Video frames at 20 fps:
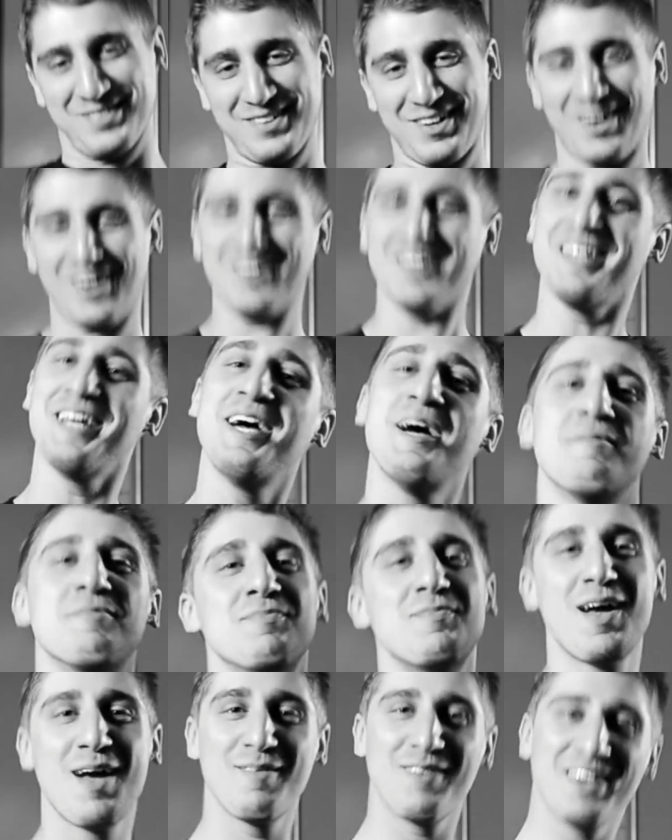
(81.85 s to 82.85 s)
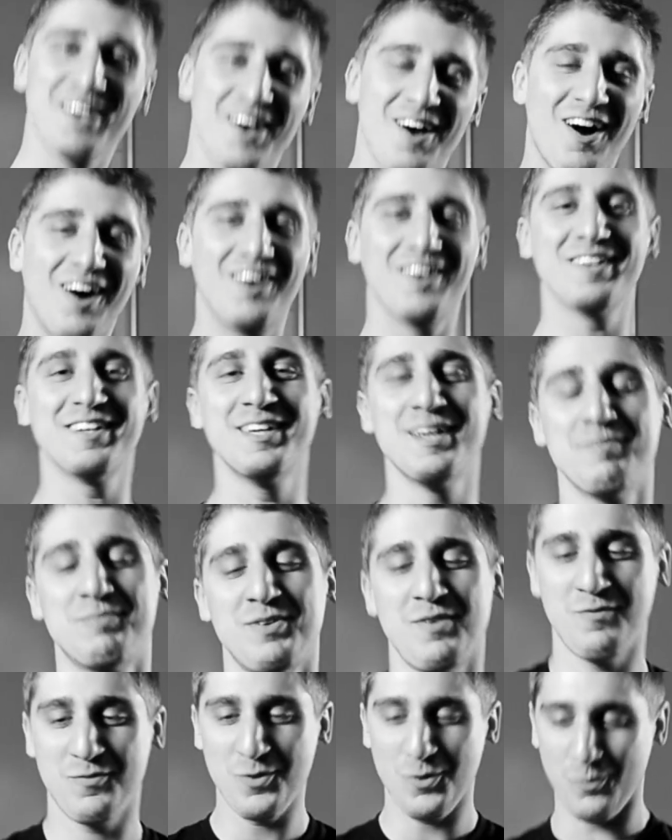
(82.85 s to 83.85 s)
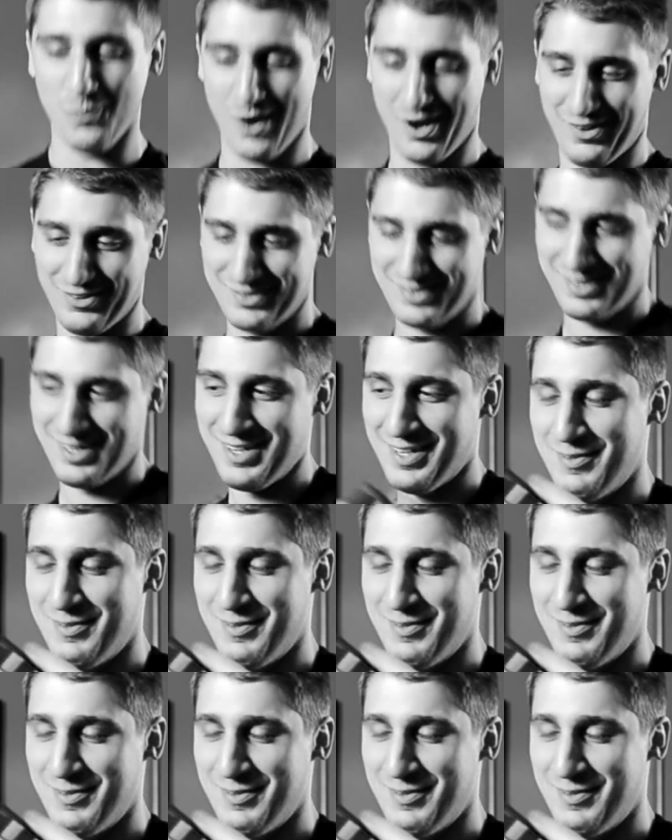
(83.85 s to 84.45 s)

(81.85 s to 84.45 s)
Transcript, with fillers: All in the hips, baby. All in the hips. Fuel rails.